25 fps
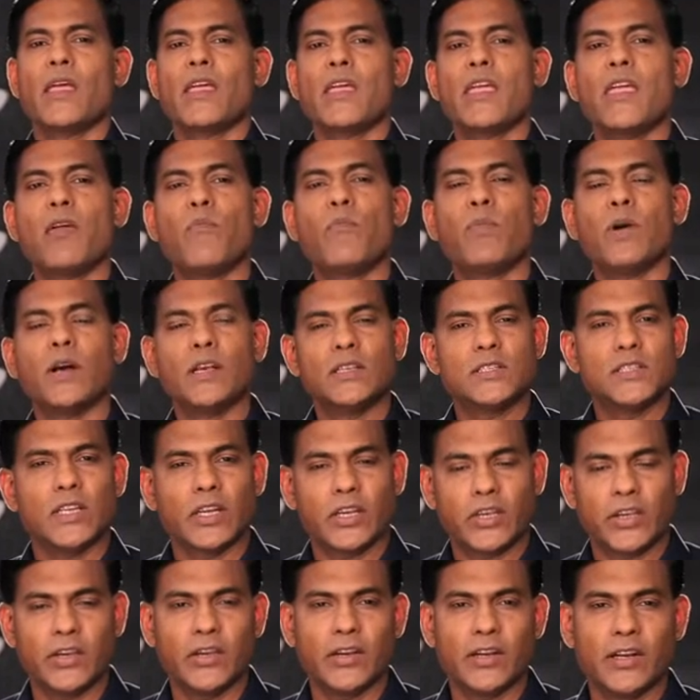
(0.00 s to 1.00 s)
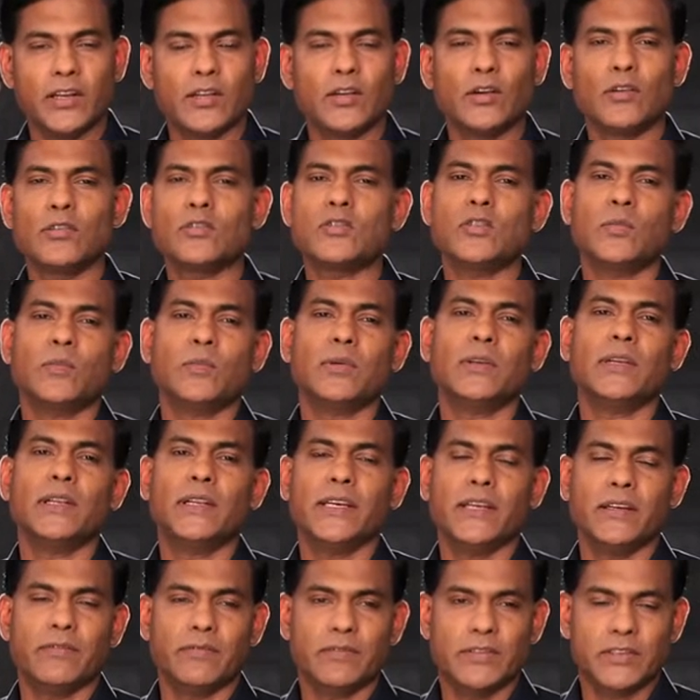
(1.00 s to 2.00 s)
He persecuted those who
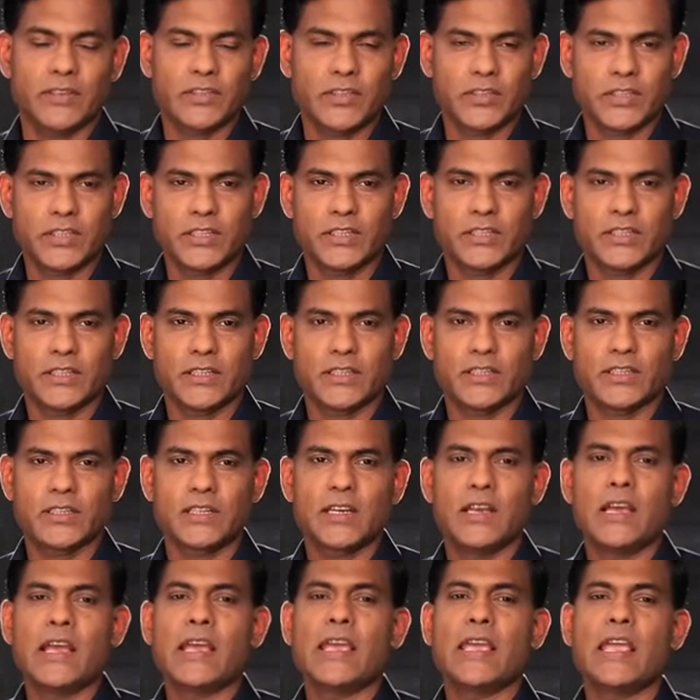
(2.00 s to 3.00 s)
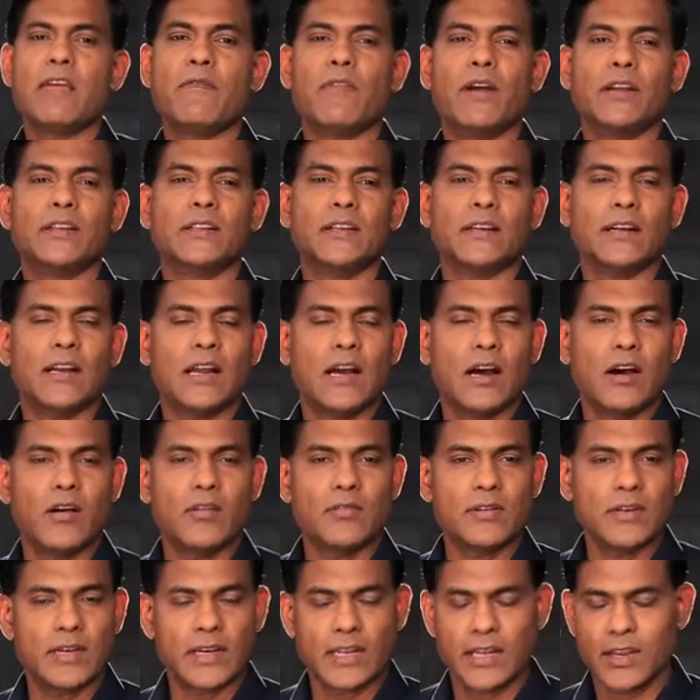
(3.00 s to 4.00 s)
believed in Jesus. He went
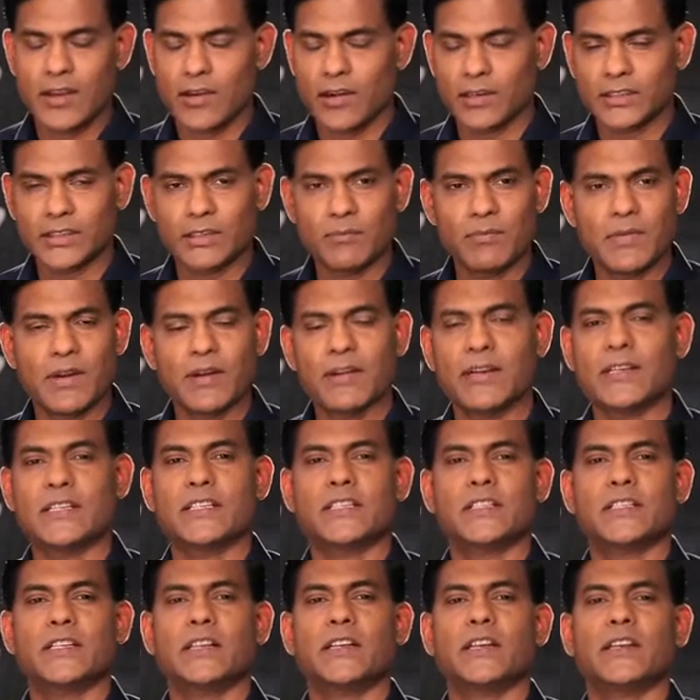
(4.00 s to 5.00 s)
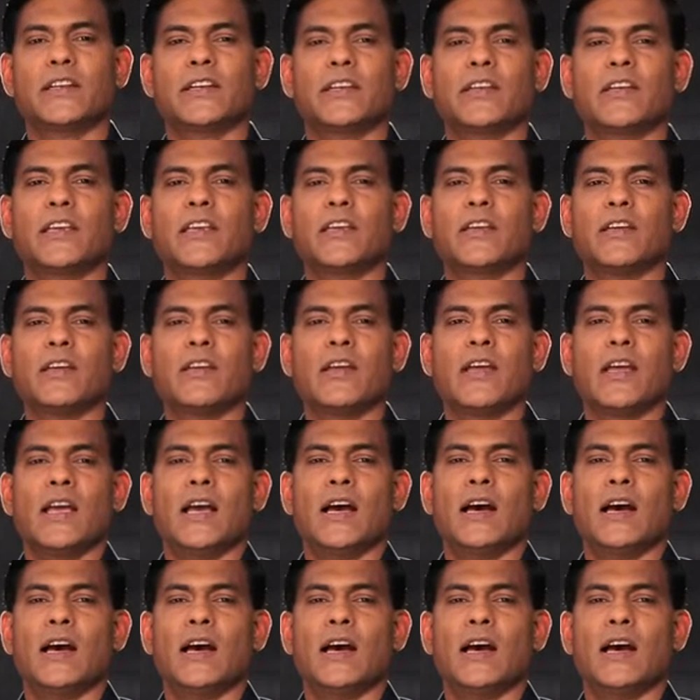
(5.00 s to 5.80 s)
around and he got them arrested. He,